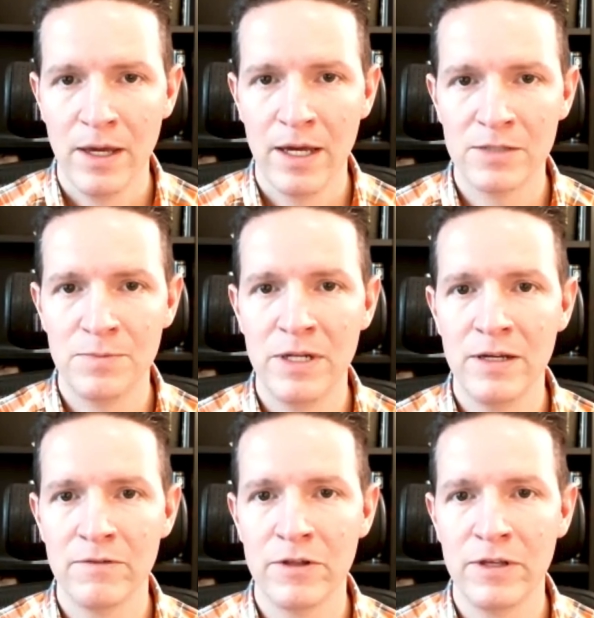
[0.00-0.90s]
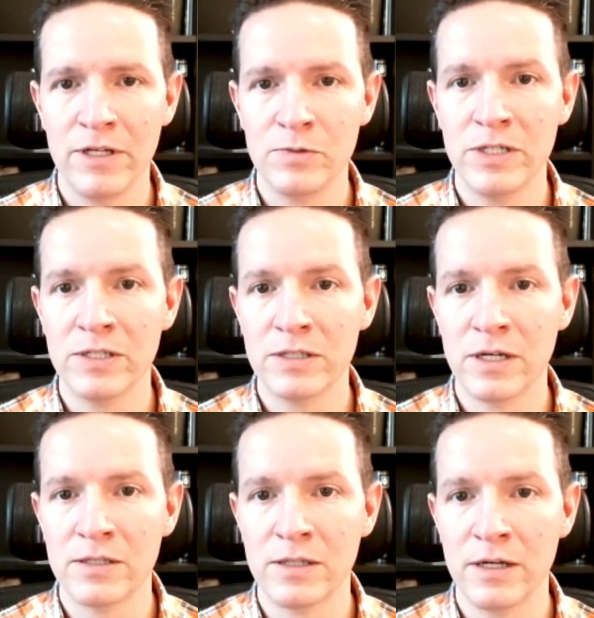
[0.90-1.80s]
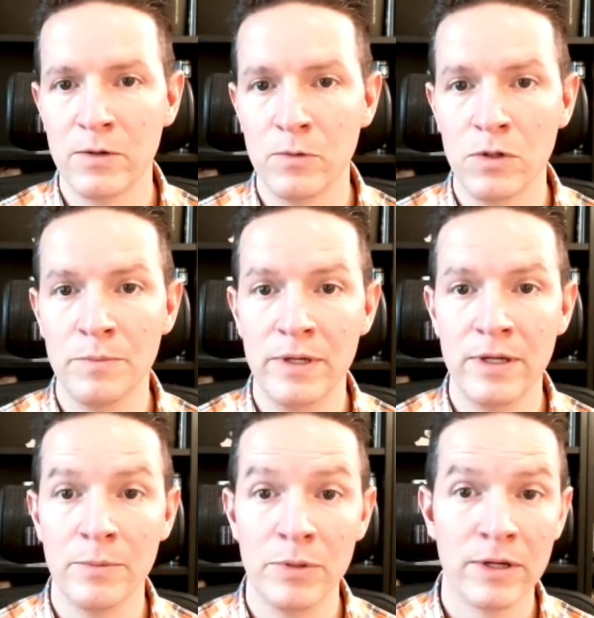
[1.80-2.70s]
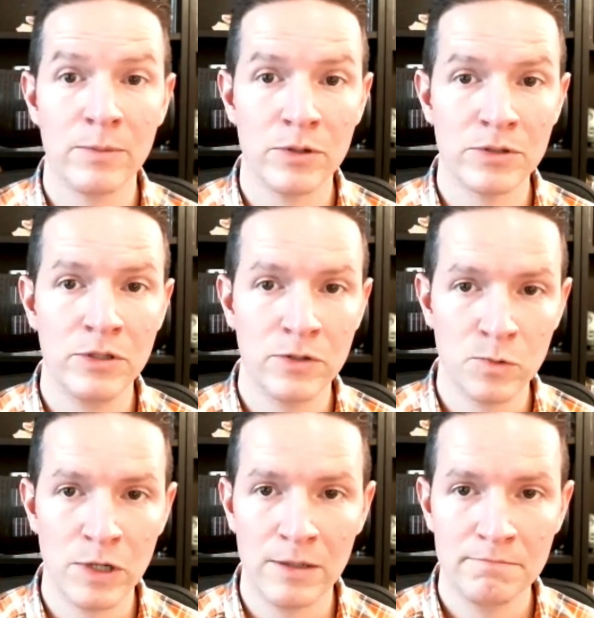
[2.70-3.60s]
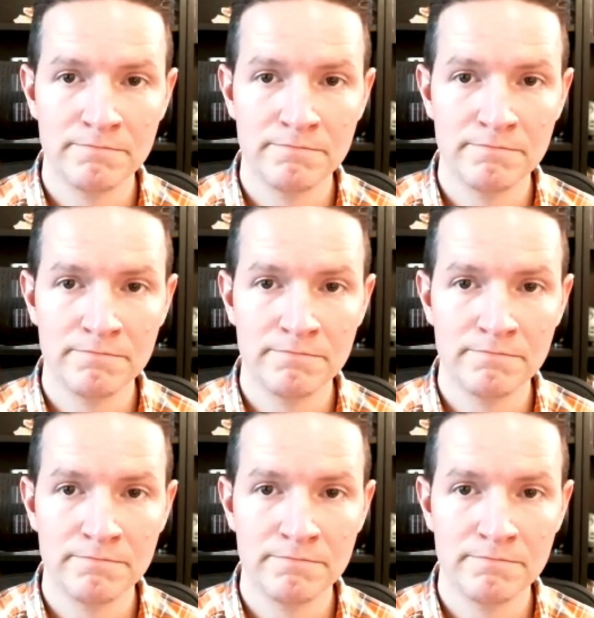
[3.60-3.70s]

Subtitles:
as many of the things we discussed there will be applicable to you as well.